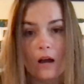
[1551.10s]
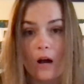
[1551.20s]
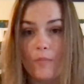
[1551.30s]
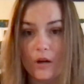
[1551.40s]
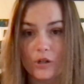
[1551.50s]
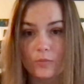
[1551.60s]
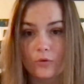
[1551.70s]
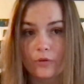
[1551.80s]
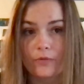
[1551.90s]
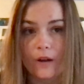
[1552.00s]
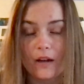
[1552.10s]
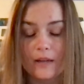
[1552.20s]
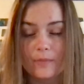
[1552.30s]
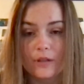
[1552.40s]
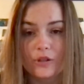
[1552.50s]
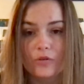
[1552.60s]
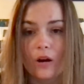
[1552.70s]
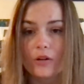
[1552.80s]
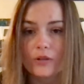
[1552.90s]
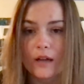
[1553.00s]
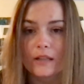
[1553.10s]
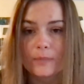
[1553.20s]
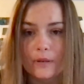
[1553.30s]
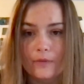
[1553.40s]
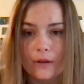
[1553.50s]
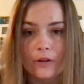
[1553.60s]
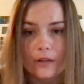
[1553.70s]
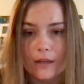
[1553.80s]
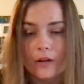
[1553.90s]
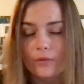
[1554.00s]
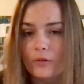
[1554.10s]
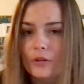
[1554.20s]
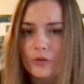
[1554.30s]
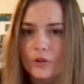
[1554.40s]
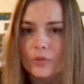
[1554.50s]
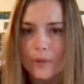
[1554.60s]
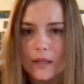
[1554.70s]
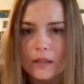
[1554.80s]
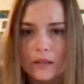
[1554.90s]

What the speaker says: much more fun, but you also have to be very careful in who you pick.